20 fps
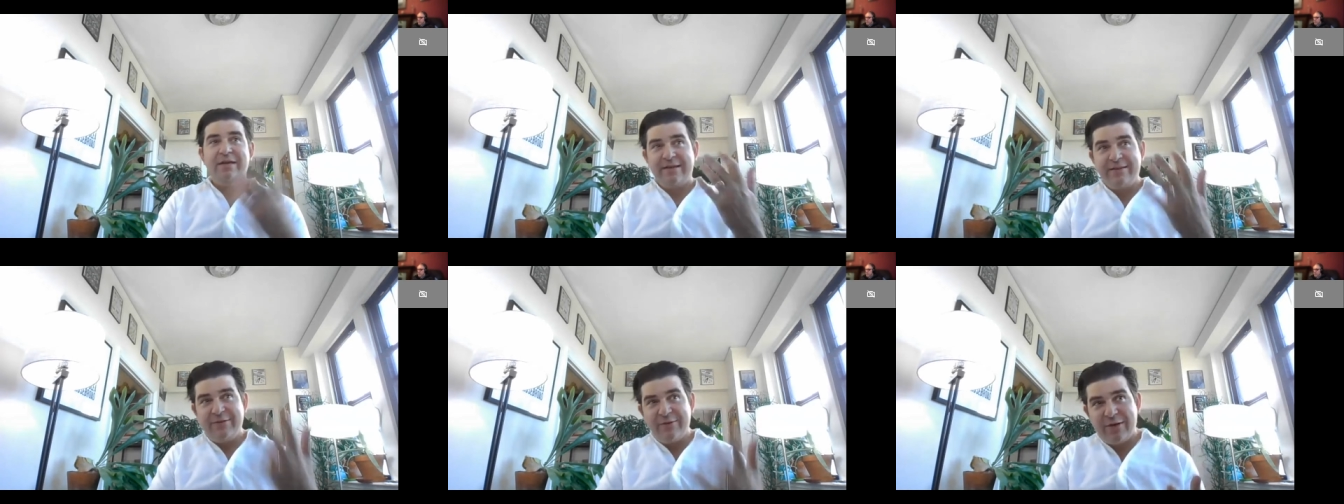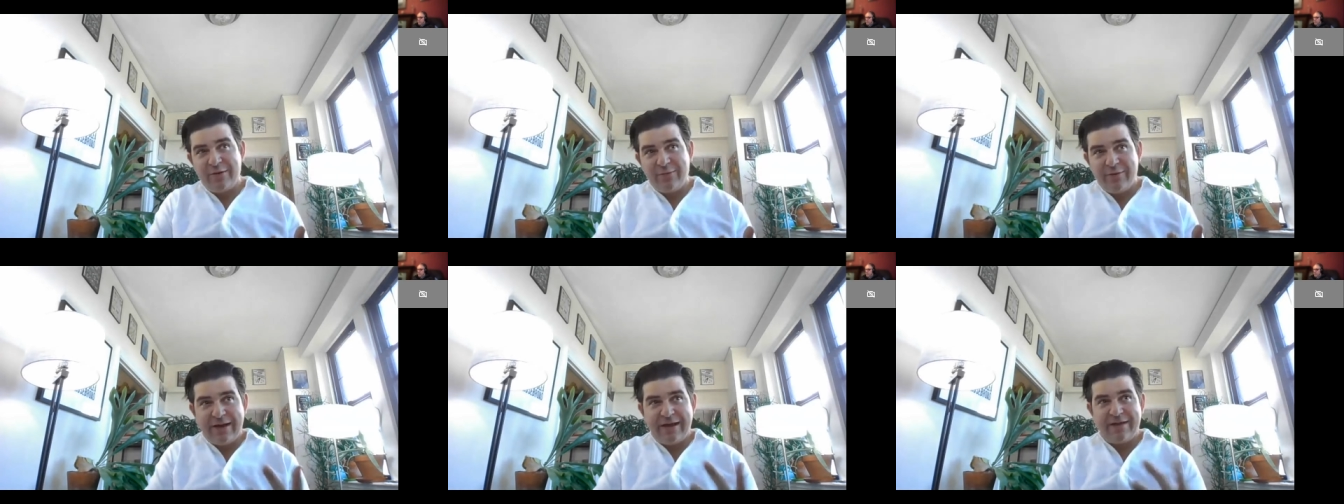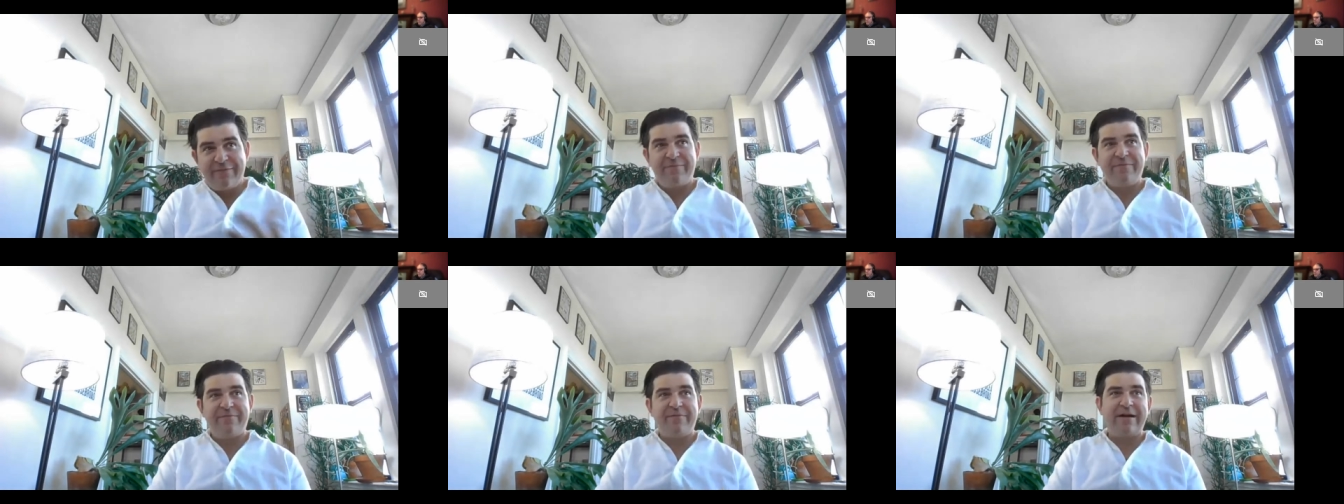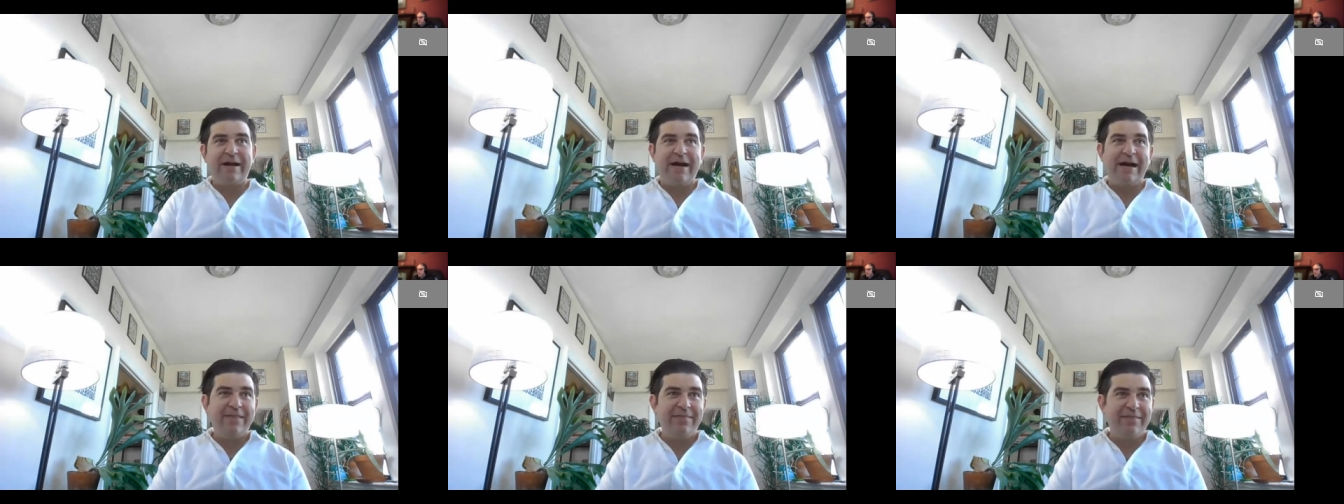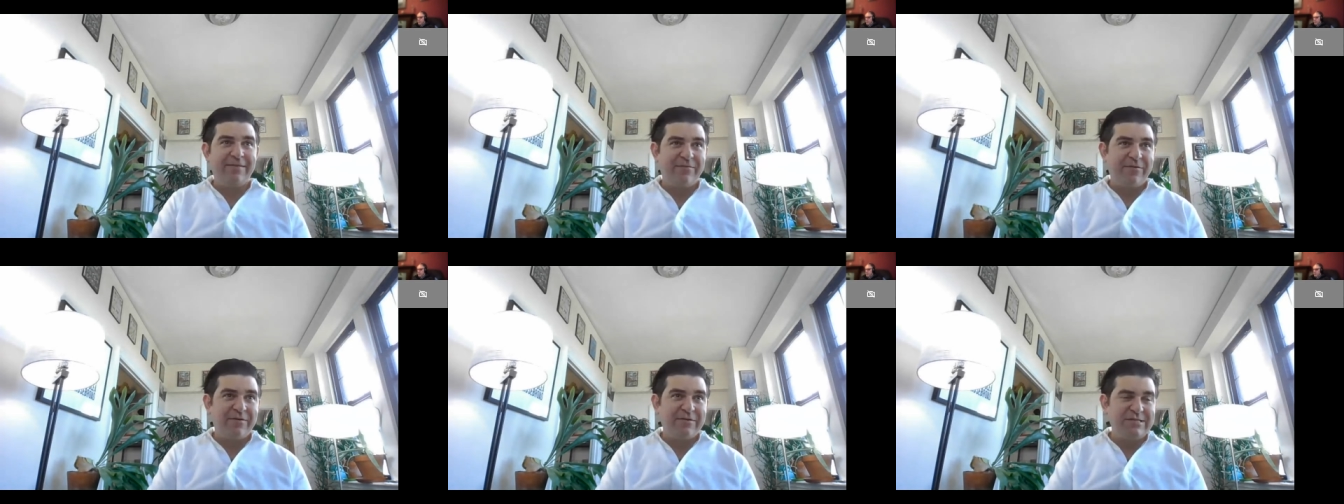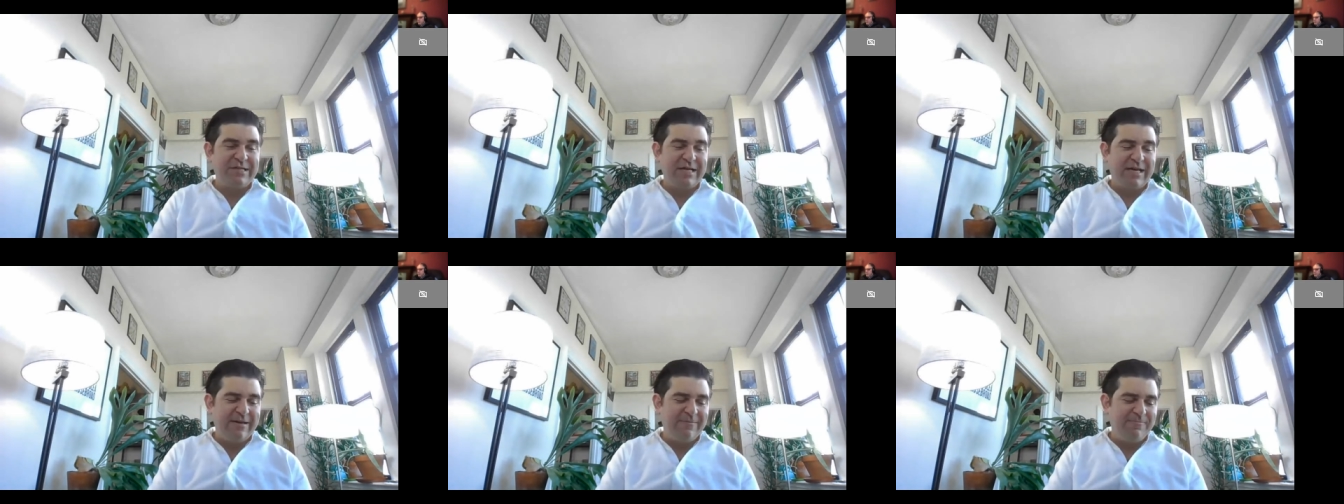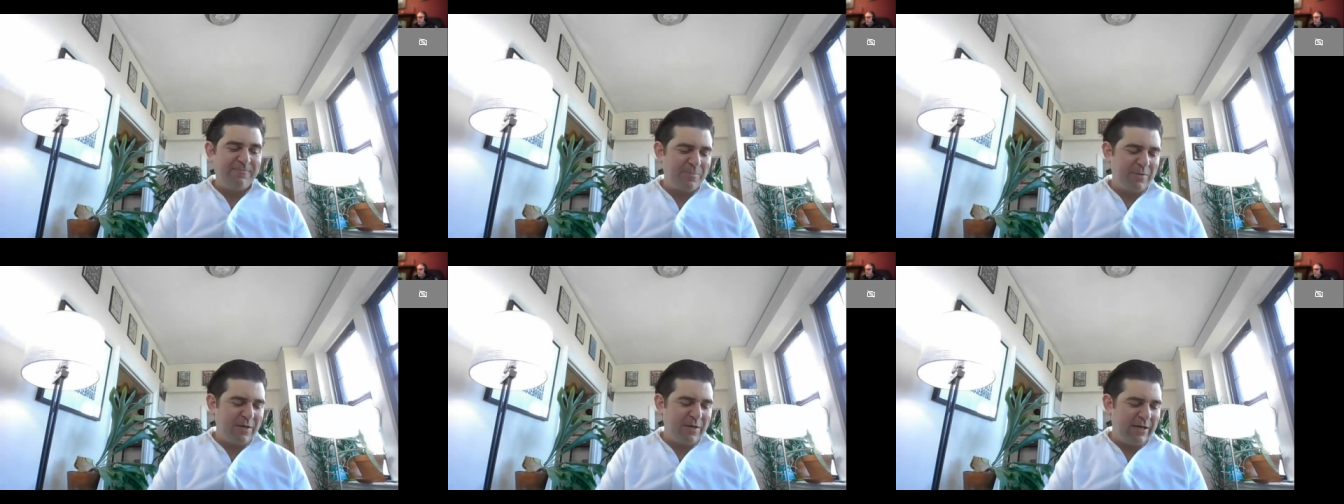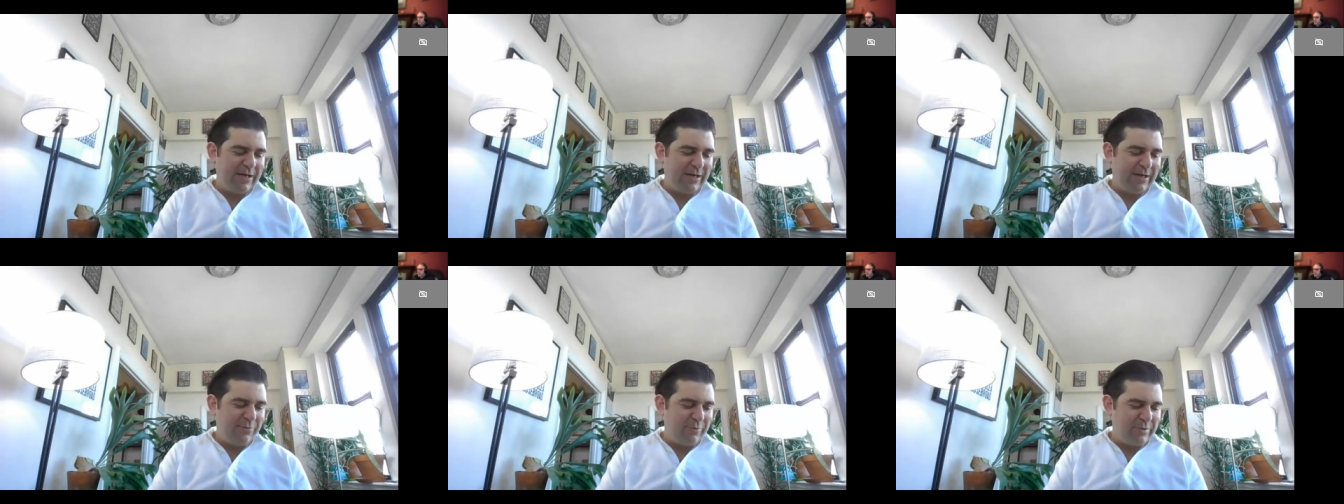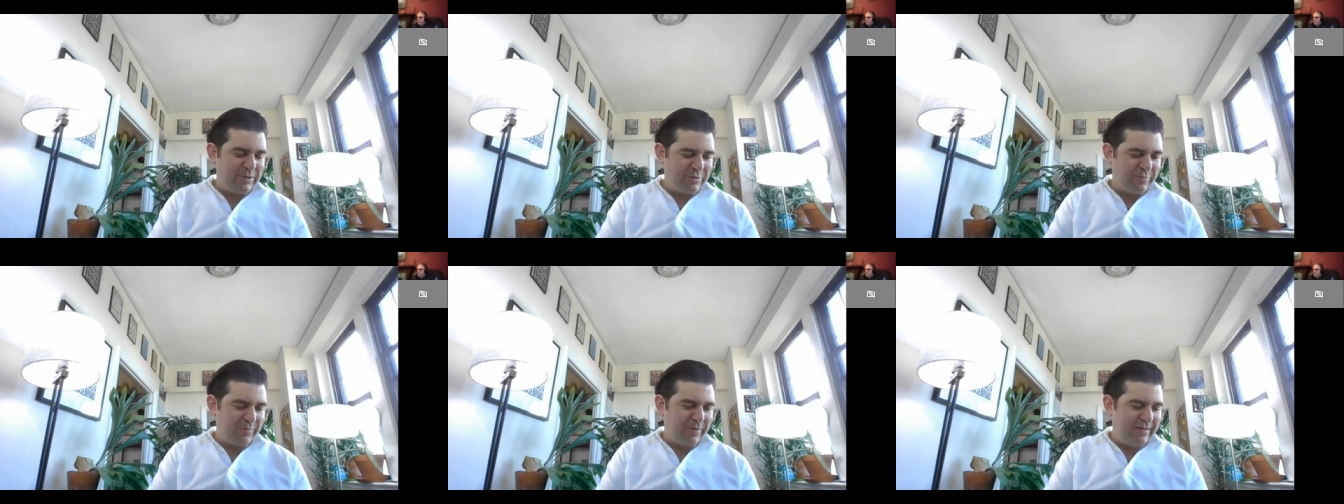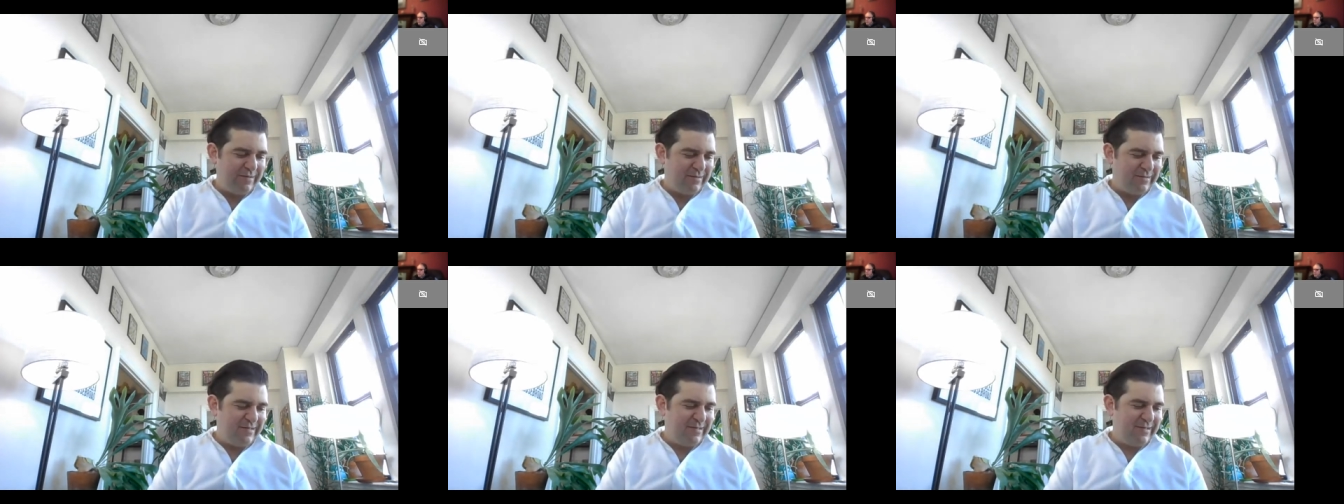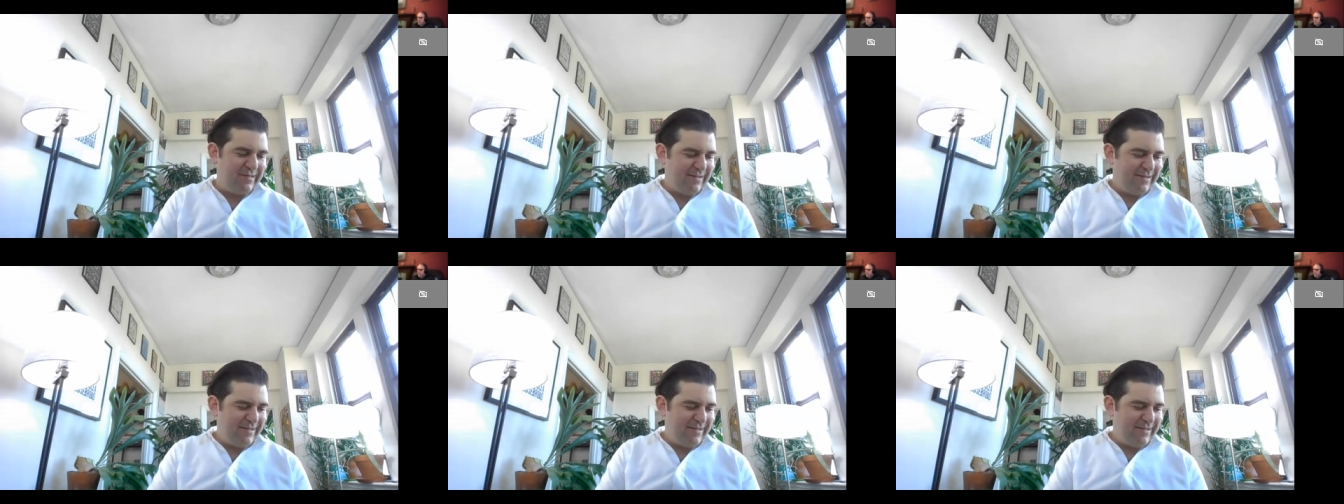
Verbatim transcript: including one I forgot the first time, uh, which was